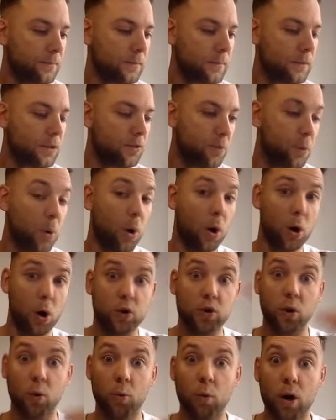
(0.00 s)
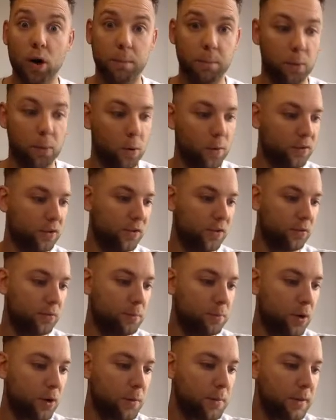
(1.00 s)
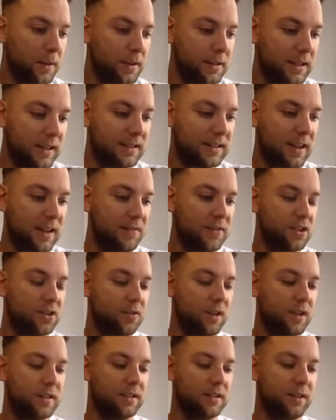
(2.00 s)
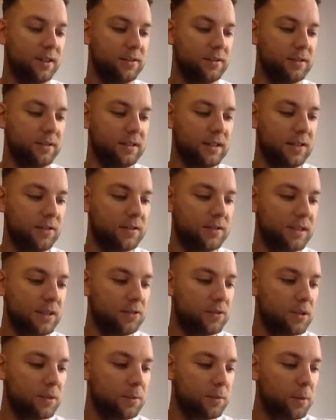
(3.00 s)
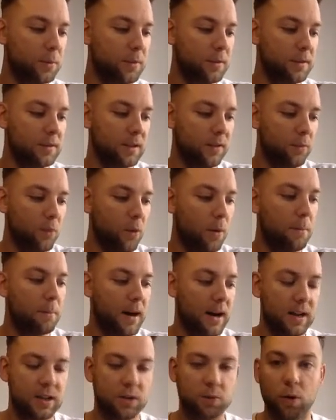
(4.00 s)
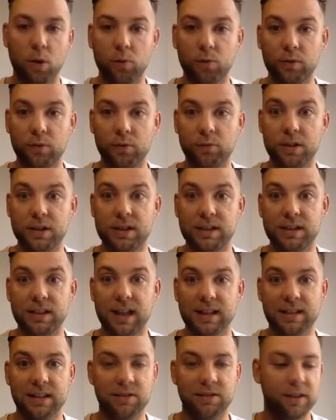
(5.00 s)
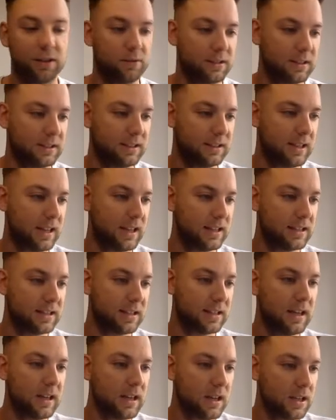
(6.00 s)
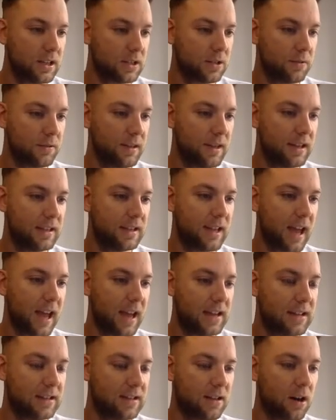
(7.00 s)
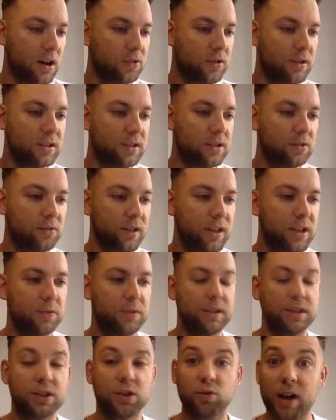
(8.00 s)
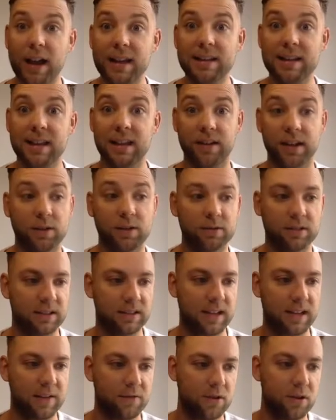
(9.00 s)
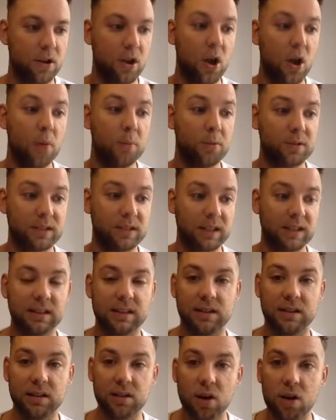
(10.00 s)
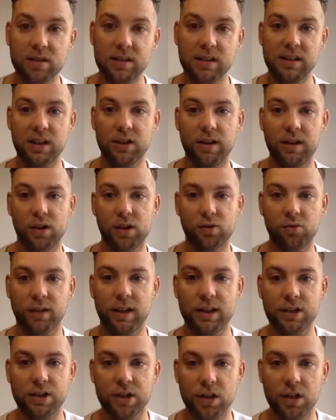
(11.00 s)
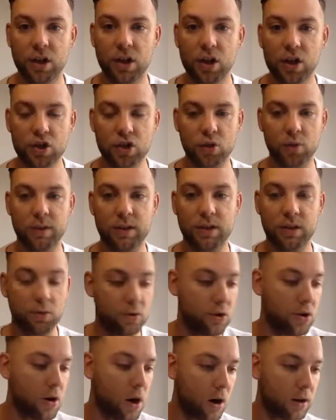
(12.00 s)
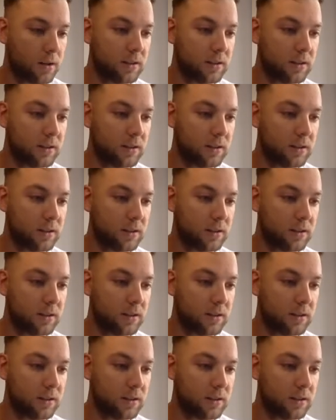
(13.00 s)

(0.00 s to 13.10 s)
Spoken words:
we've got to go to the one above. So the probability of 7 is greater than or equal to 0 is equal to the probability of 1 minus 1, which is less than or equal to 6. So in this case, our critical region is greater than or equal to 7, but 6 is not in the critical region, so we do not